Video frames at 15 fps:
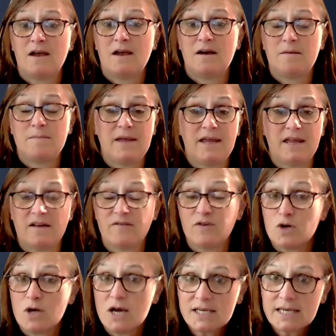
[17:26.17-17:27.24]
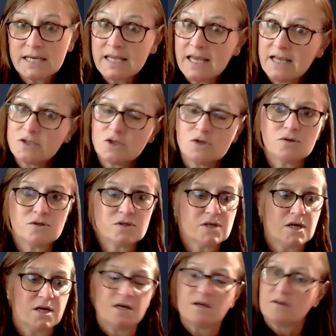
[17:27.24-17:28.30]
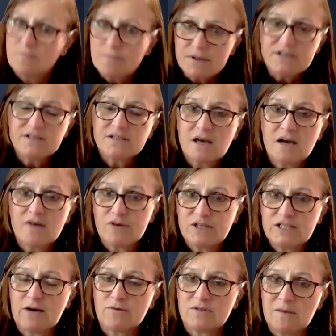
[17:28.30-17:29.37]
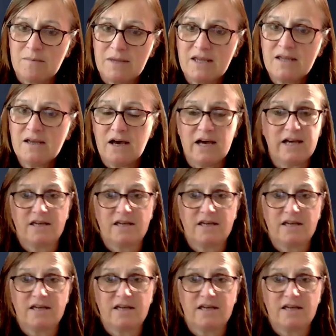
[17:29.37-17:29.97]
And if you're not getting answers, please reach out to me.